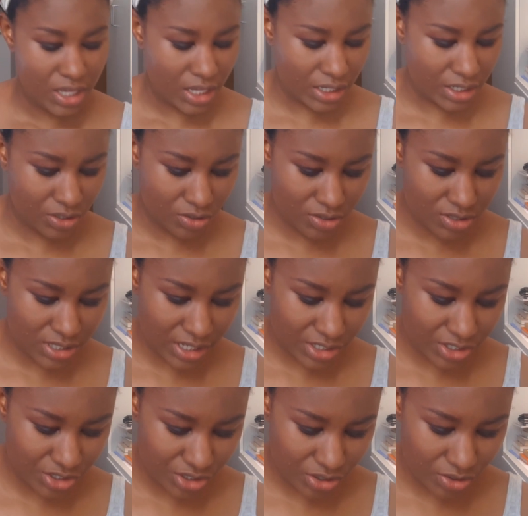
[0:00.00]
And it looks like
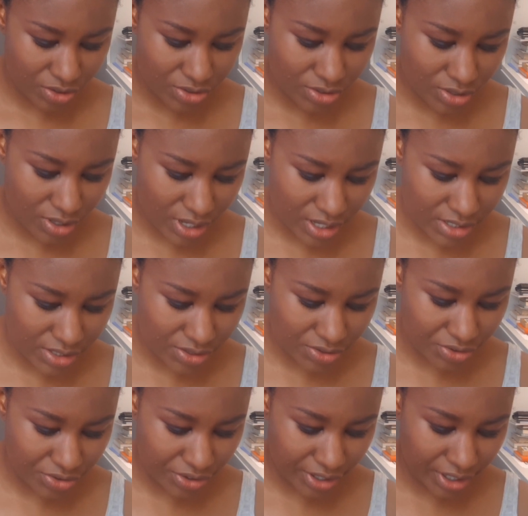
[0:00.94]
she also has
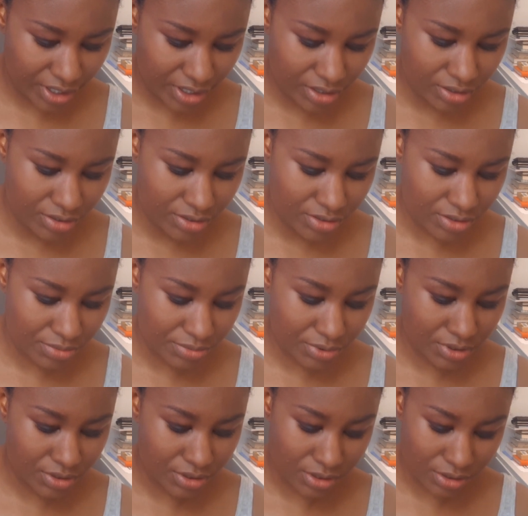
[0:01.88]
gray, so I'm
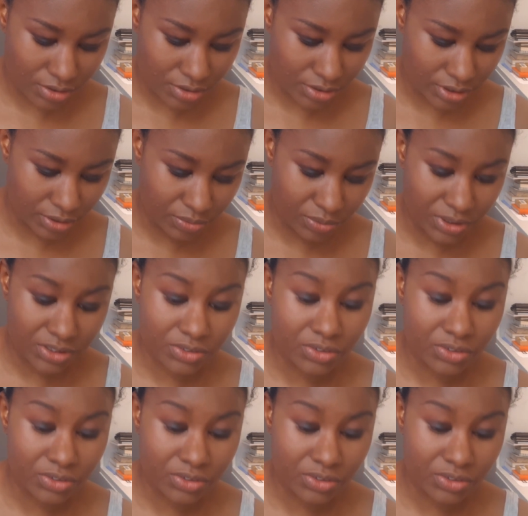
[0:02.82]
gonna go in with